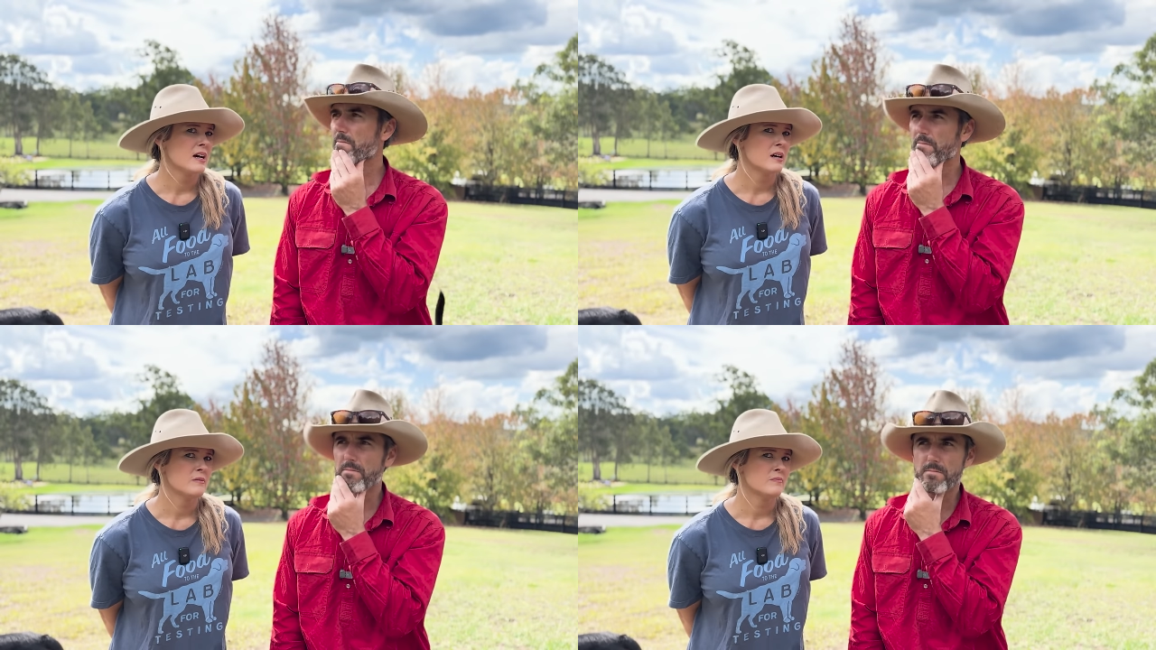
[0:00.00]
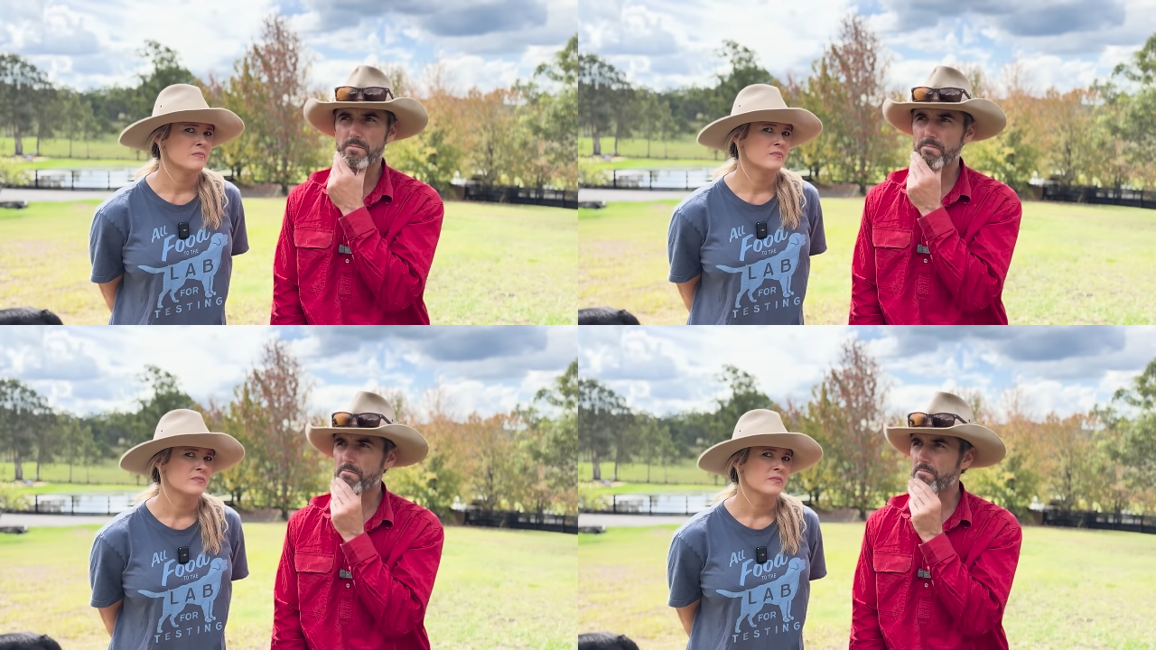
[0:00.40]

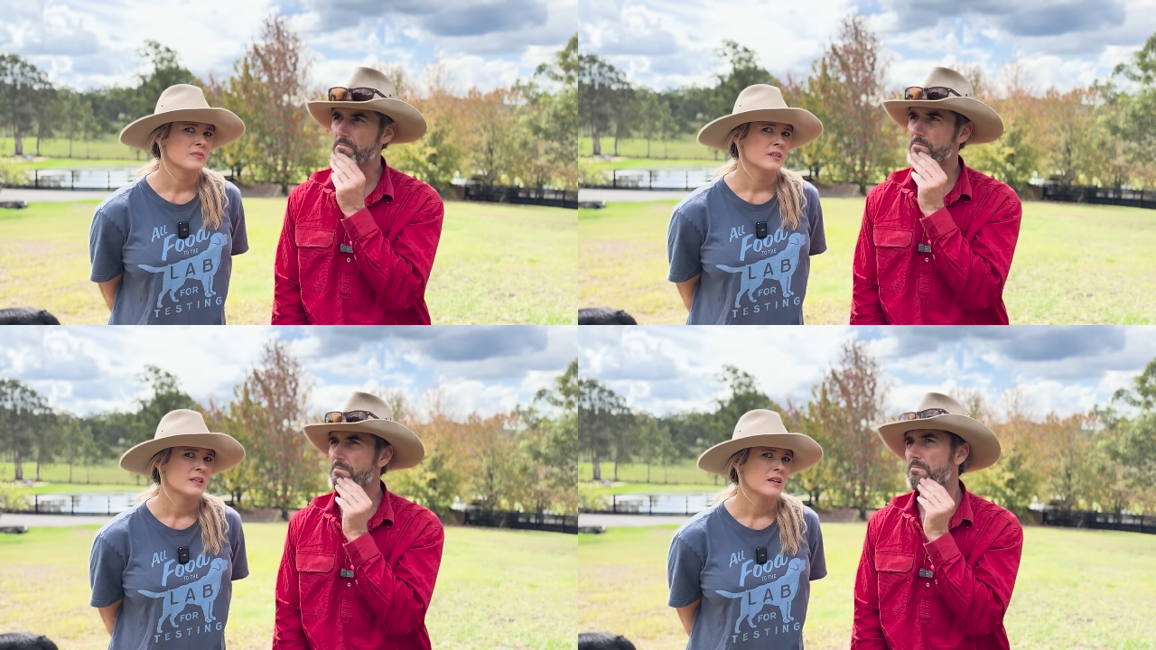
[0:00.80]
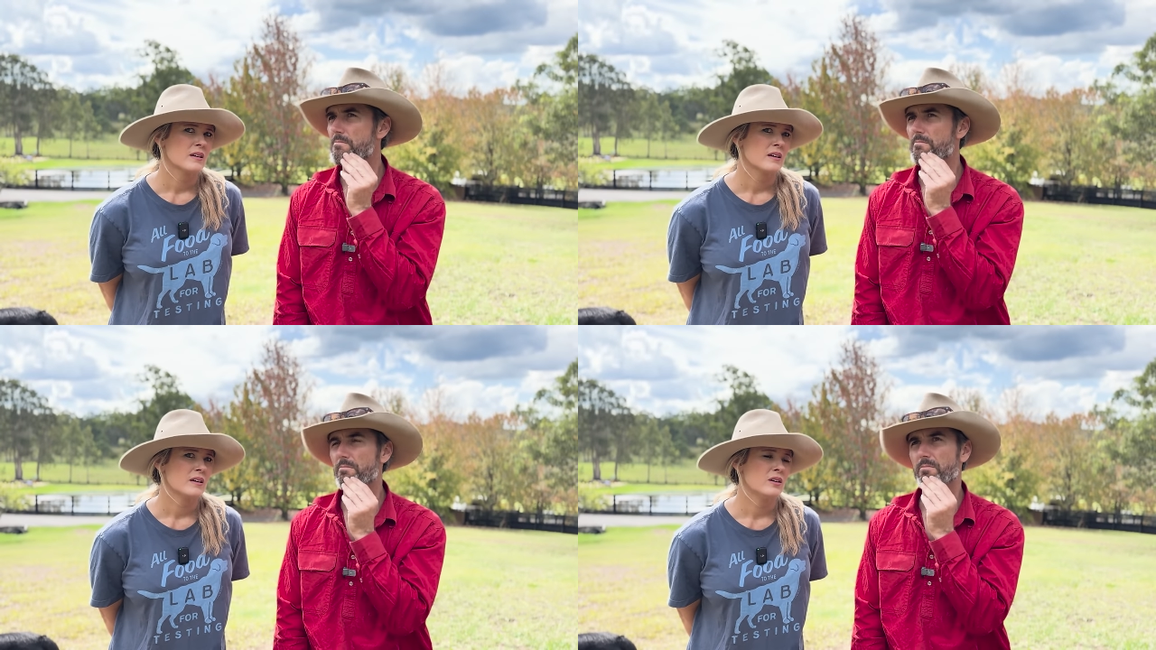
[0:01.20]
Speaker 1: um,
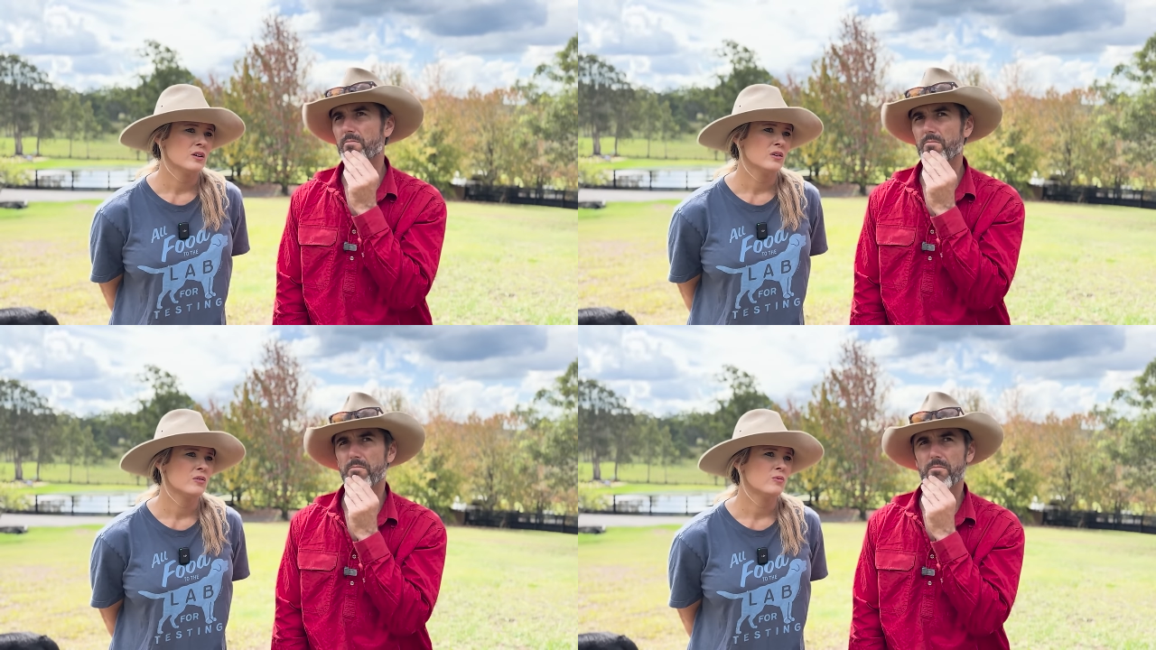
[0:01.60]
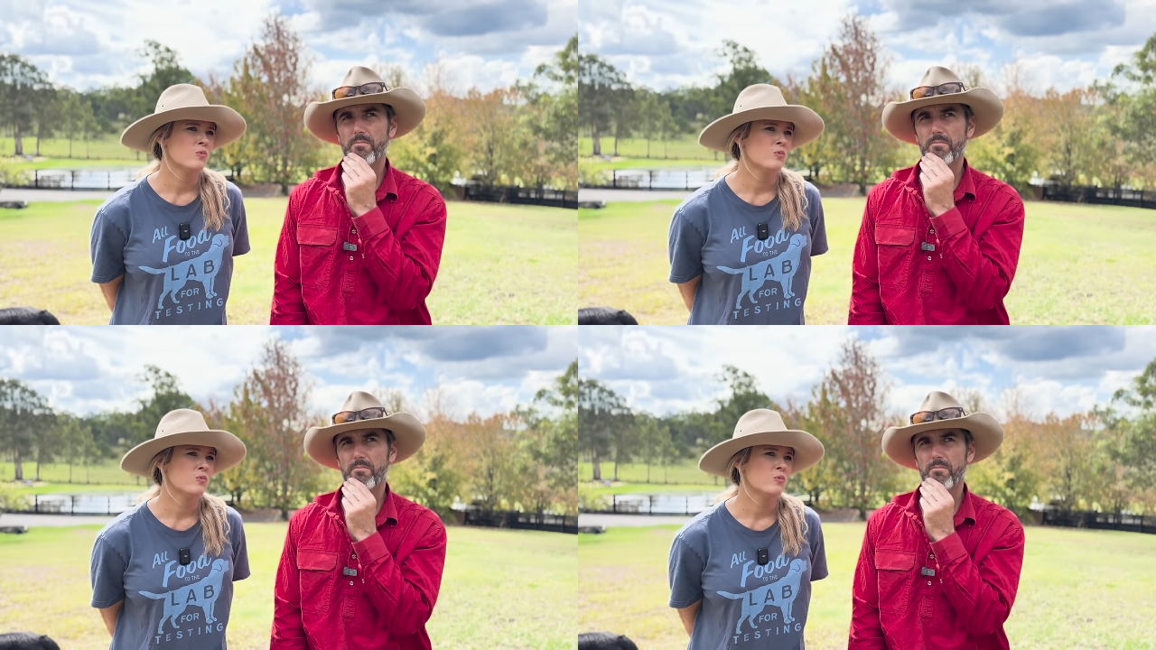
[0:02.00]
you know,